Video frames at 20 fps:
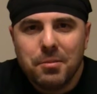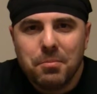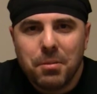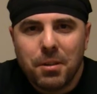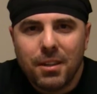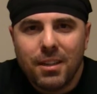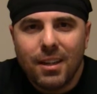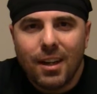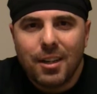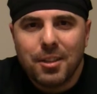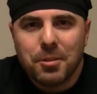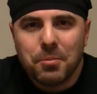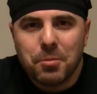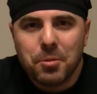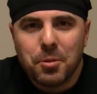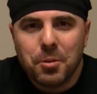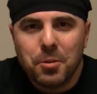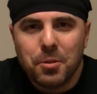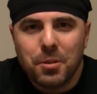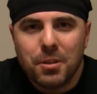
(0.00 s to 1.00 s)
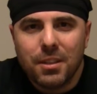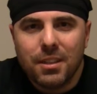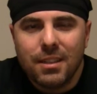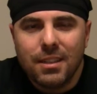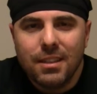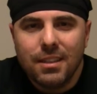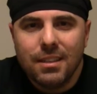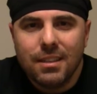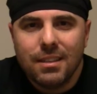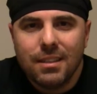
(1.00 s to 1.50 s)
Pretty awesome
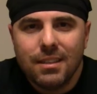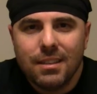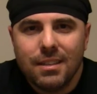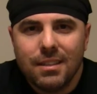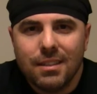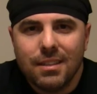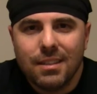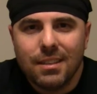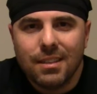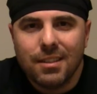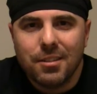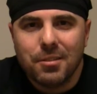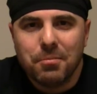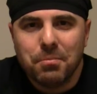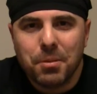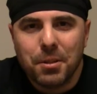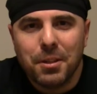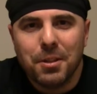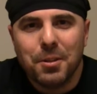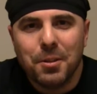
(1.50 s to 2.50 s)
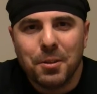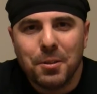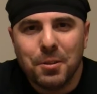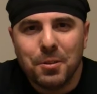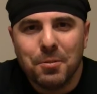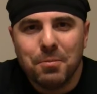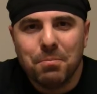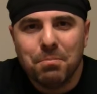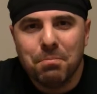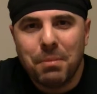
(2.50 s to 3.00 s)
story. Pretty
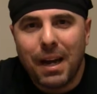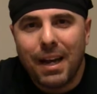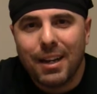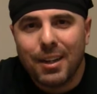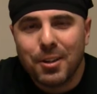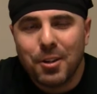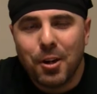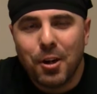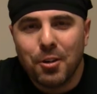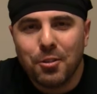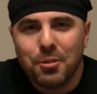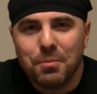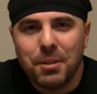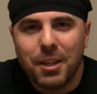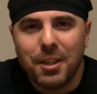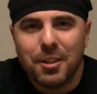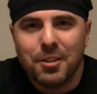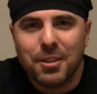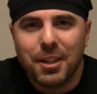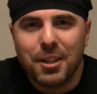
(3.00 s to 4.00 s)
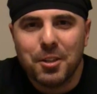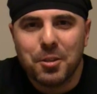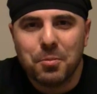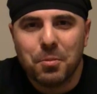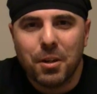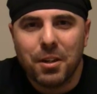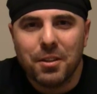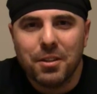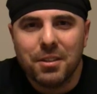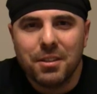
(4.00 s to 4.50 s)
cool buying a car from The Undertaker's
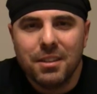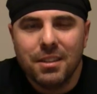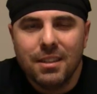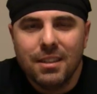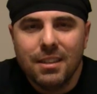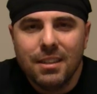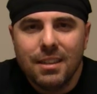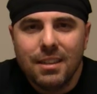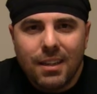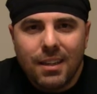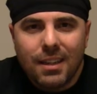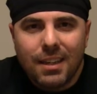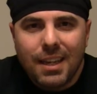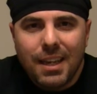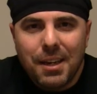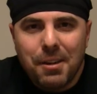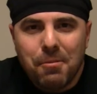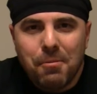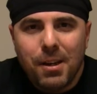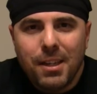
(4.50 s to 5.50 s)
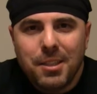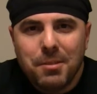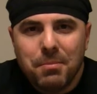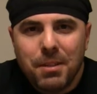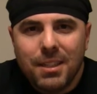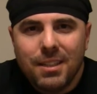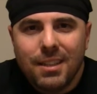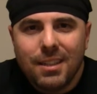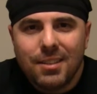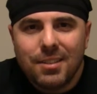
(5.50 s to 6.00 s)
brother. I can't wait to
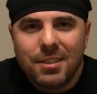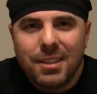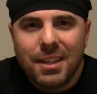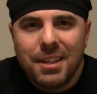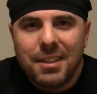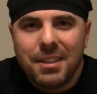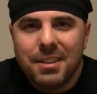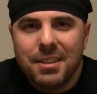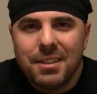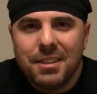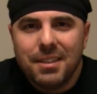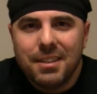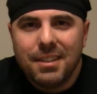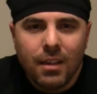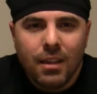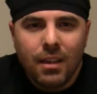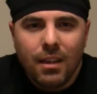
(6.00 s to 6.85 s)
meet The Undertaker.